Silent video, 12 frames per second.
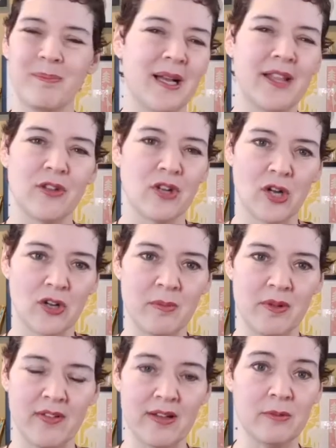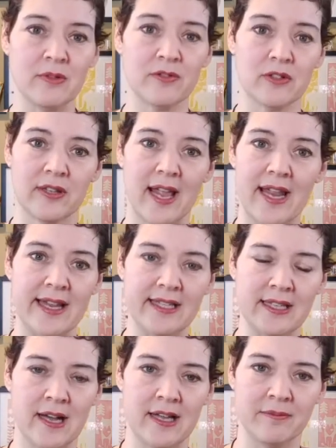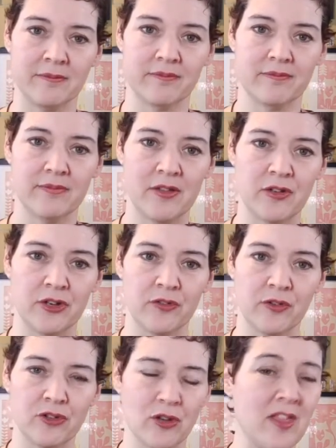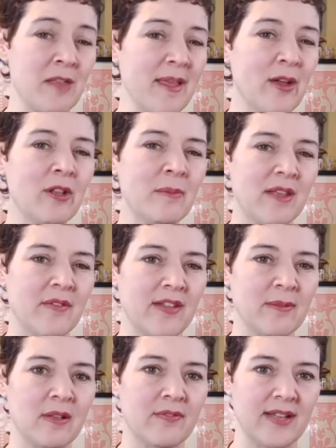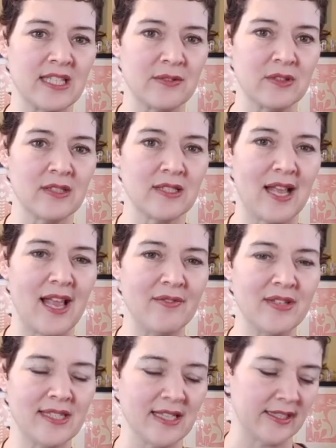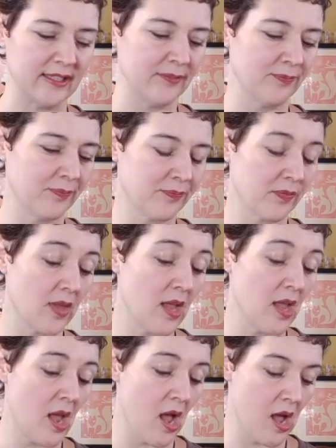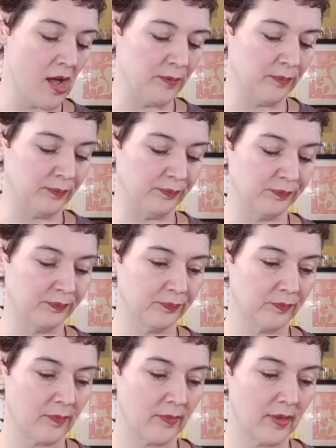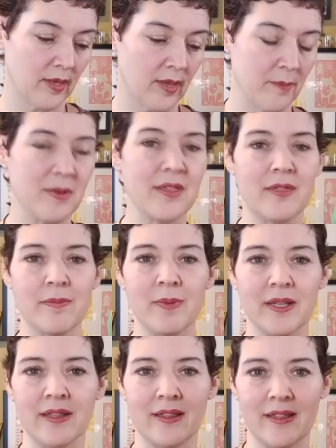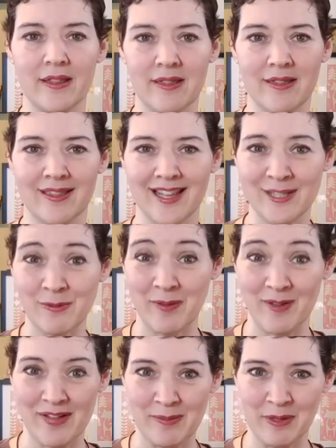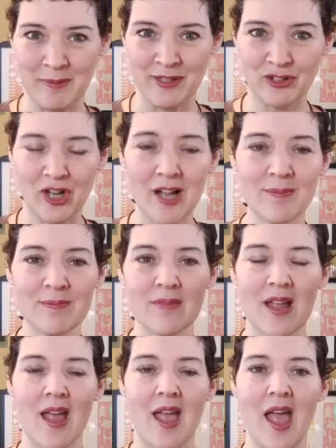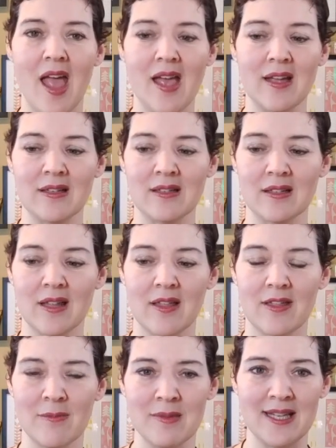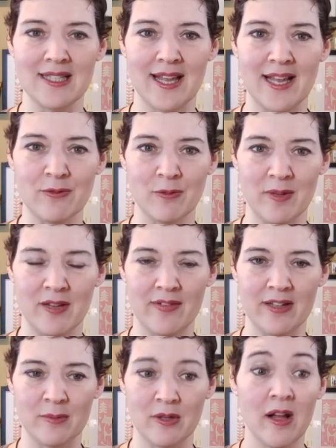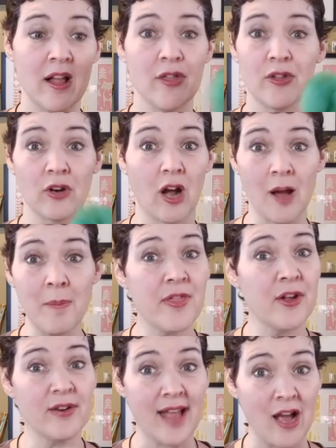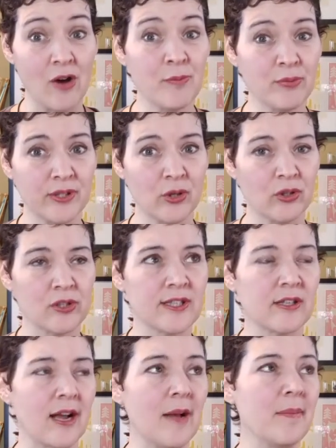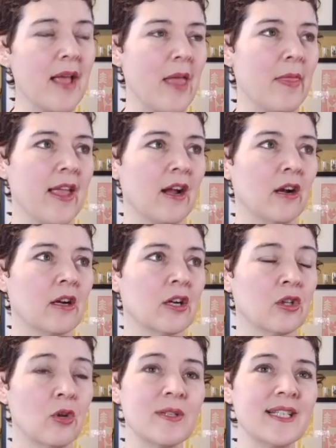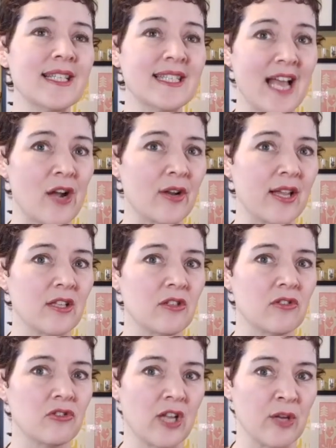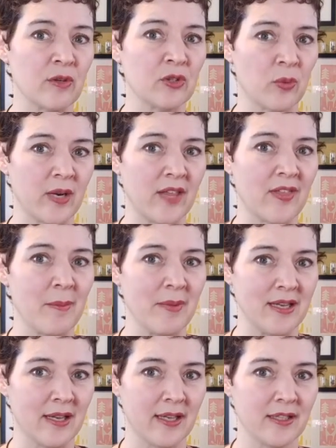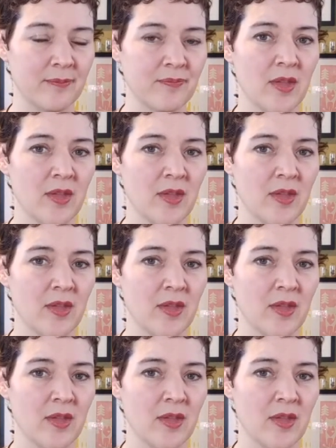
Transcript: but they're not going to be available for any time in the near future. And they may only be available at festivals. I haven't decided. But this will be available in my shop, and the mini skeins will be available. They're up there now. Pre-orders are up, and they are closing Saturday, January 20th at midnight.